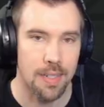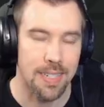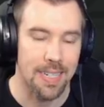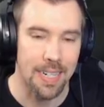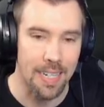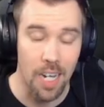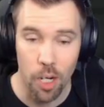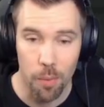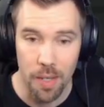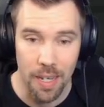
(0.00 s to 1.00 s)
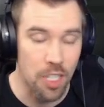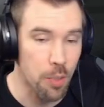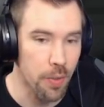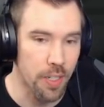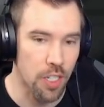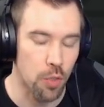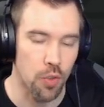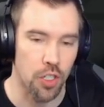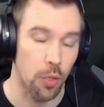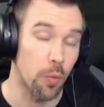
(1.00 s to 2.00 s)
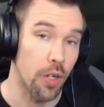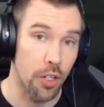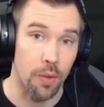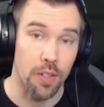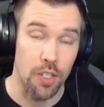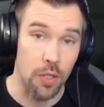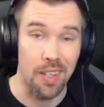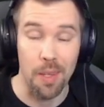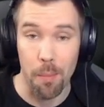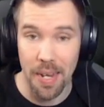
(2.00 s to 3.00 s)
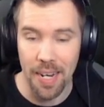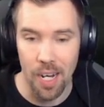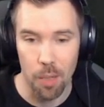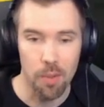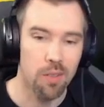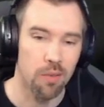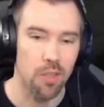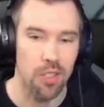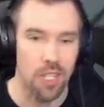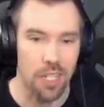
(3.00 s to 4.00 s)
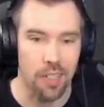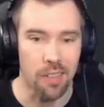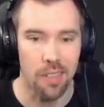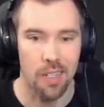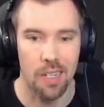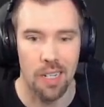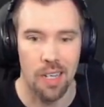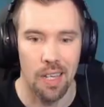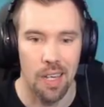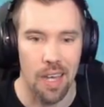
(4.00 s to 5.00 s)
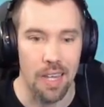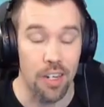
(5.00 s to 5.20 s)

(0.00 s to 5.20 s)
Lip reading: To get economy experience, what you're going to want to do is go to the main hub, which is here, and then